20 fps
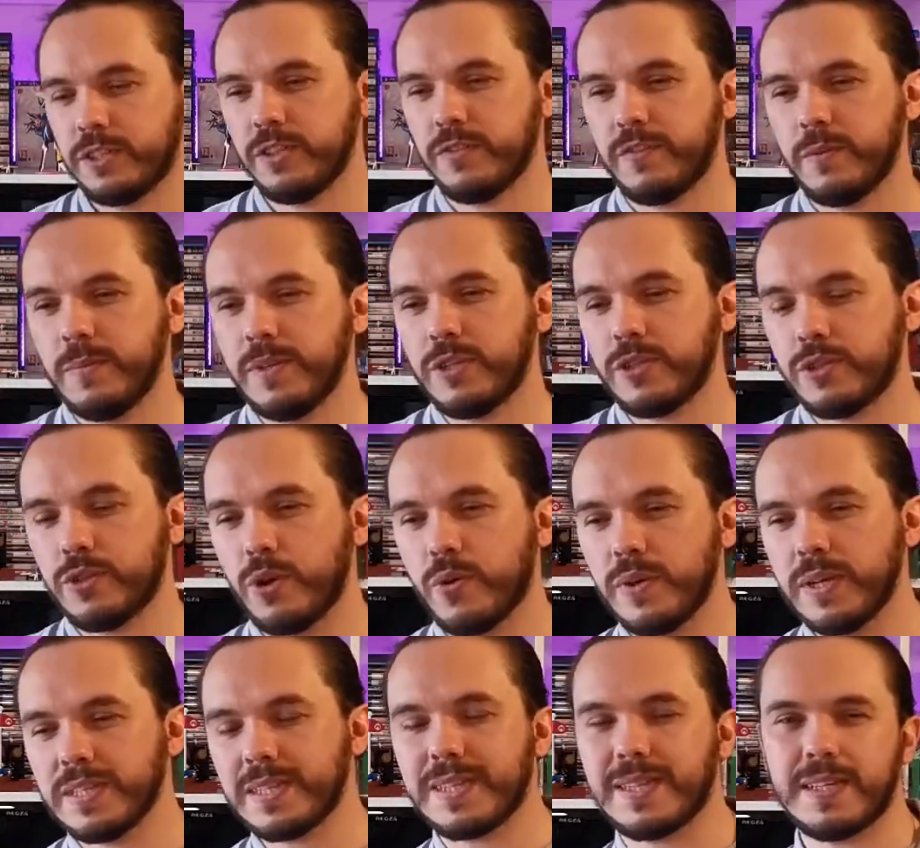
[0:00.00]
And so for me,
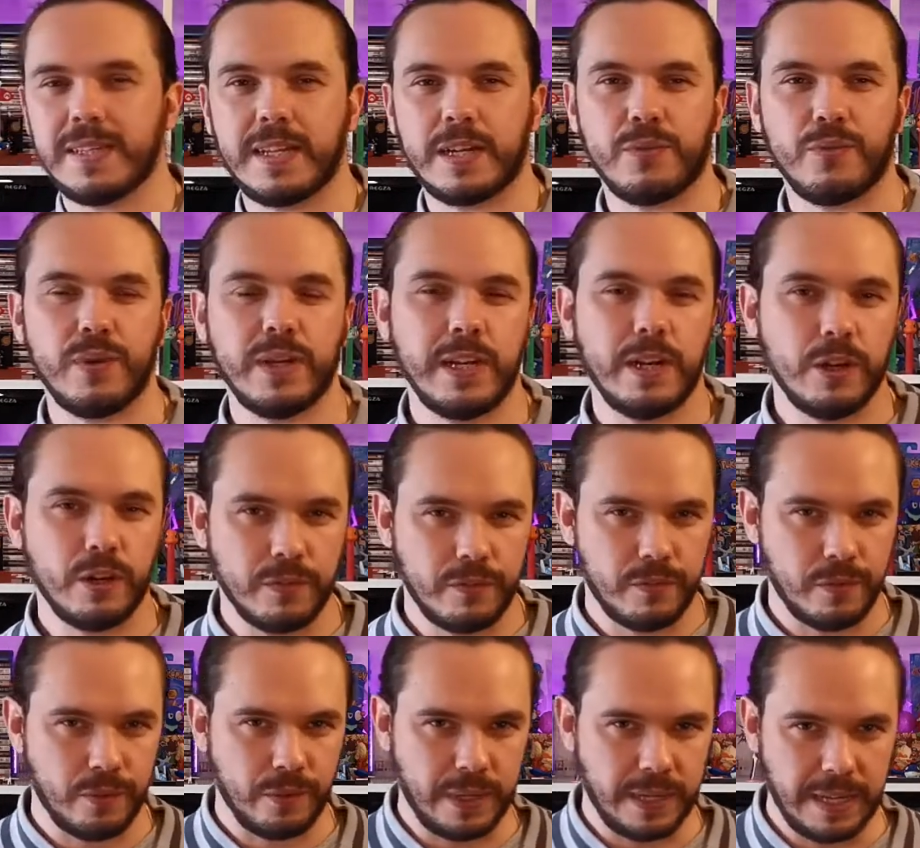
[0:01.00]
story is the thing that I really look
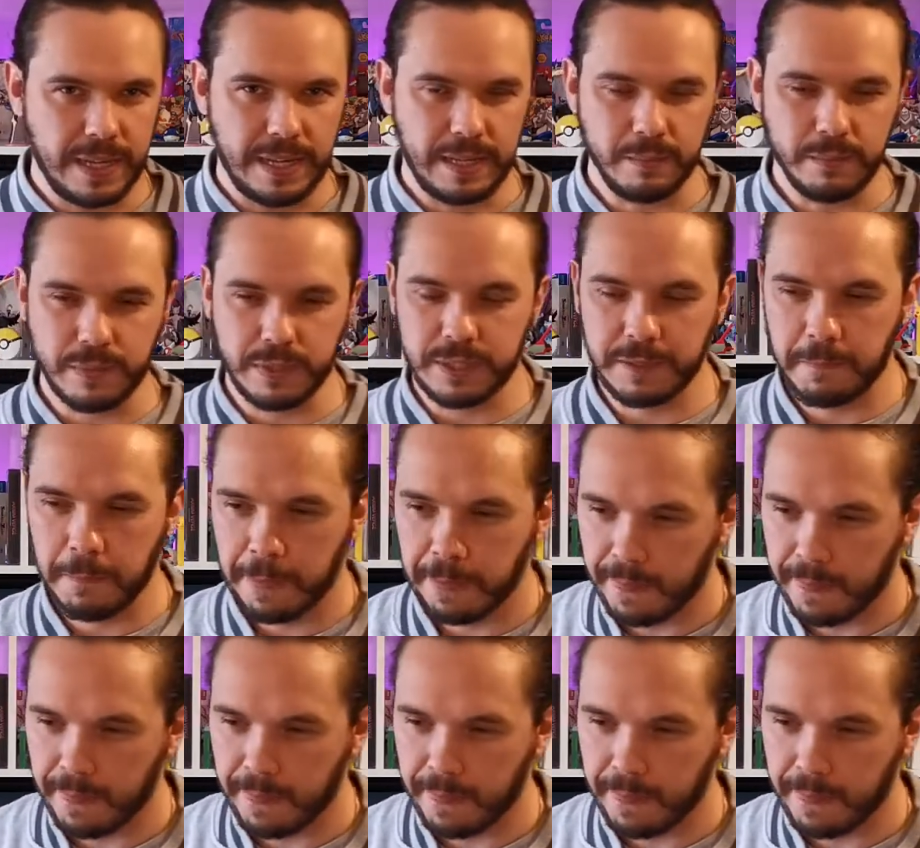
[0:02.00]
for in games.